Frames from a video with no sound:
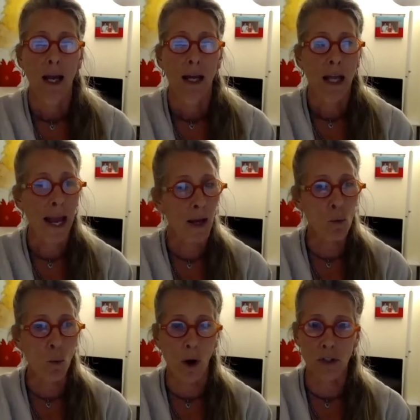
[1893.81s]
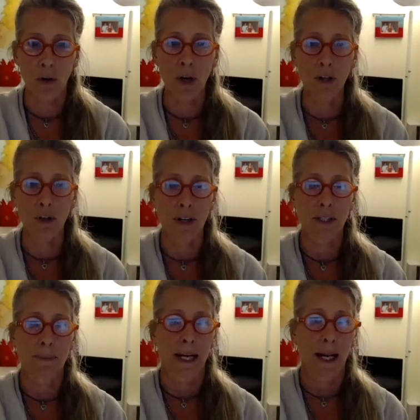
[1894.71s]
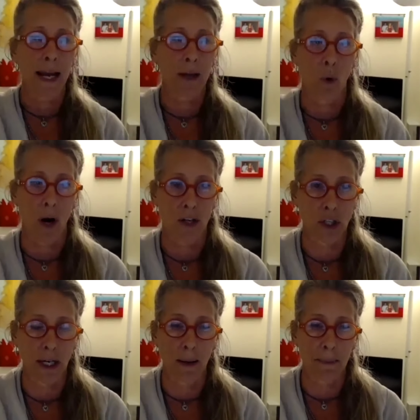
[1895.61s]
Don't underestimate hand washing.